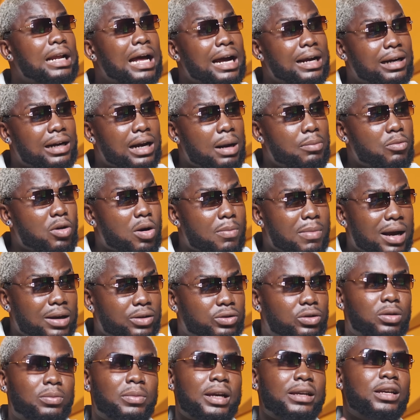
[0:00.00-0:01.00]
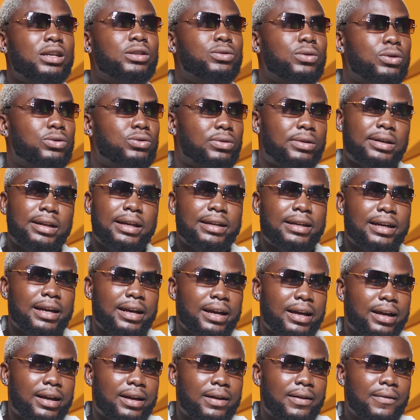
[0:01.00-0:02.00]
that cramo BUSTOP I just want to clear the
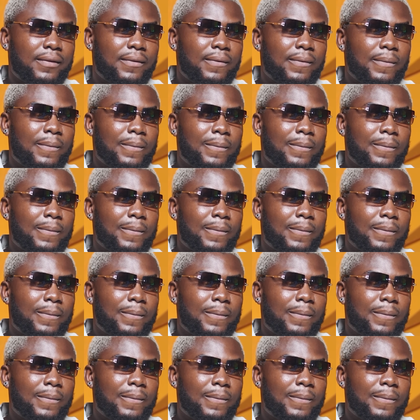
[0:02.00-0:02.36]
air